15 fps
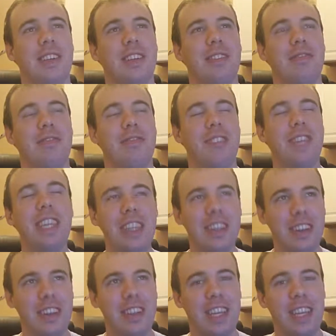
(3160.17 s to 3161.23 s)

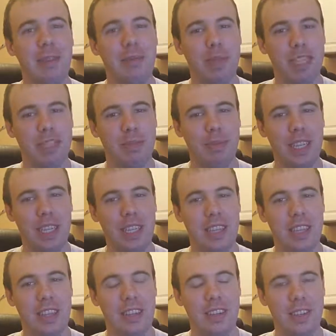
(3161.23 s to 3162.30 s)
figure that it must be
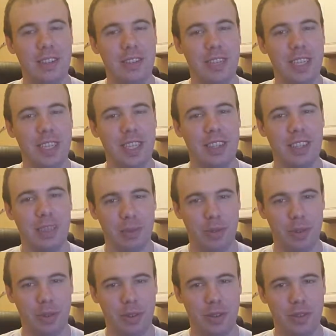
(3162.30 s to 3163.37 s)
that they're using some
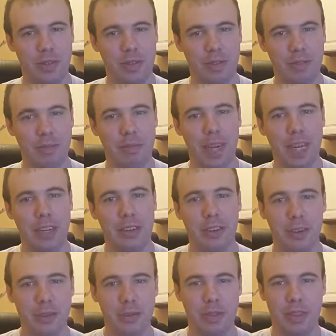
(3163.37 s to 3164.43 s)
sort of
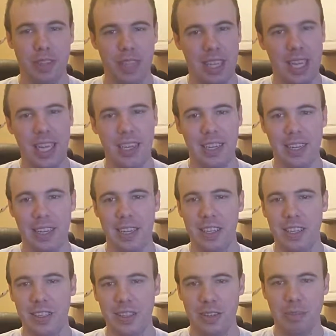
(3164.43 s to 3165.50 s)
microbes like
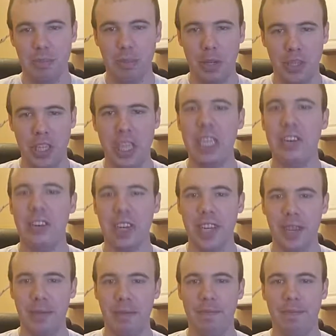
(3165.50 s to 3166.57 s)

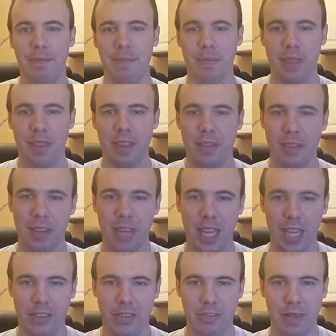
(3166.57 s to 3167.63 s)
machinery, for
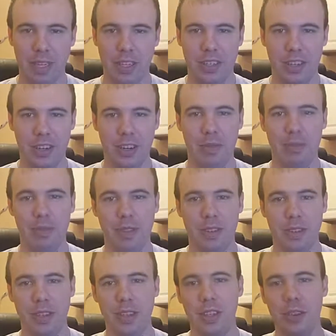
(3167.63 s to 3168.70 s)
lack of a better term,
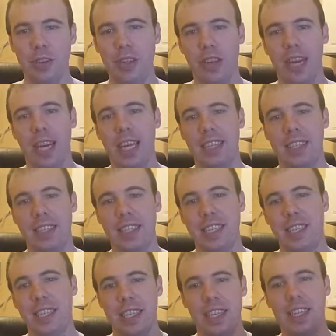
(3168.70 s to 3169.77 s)
to utilize
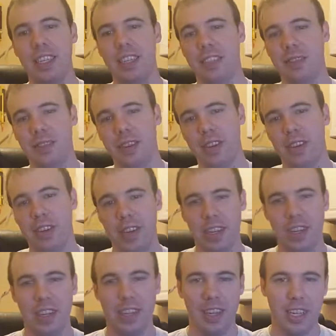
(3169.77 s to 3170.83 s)
it in this
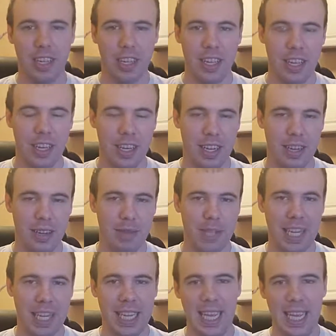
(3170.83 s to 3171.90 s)
regard, um,
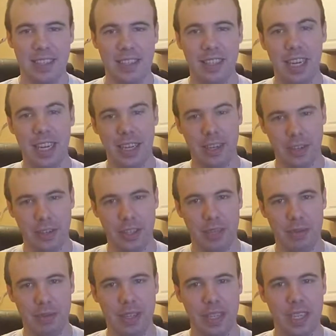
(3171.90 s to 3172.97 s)
like Cas9 or
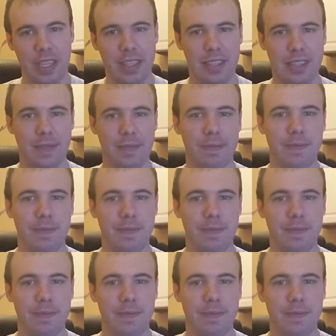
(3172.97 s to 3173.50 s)
CRISPR does.